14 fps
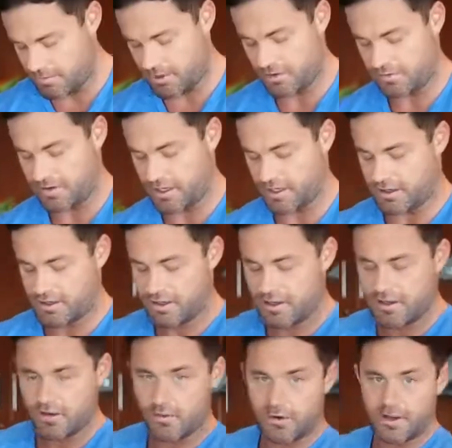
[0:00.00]
Come on over here.
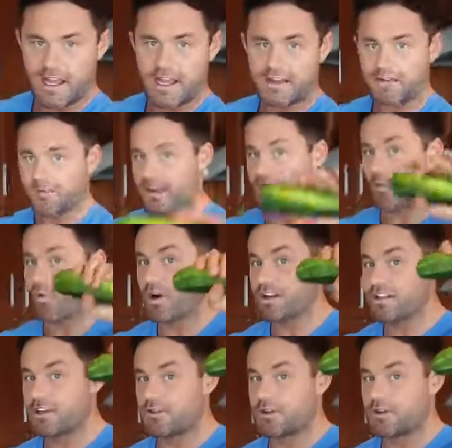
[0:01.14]
What do we got? We got one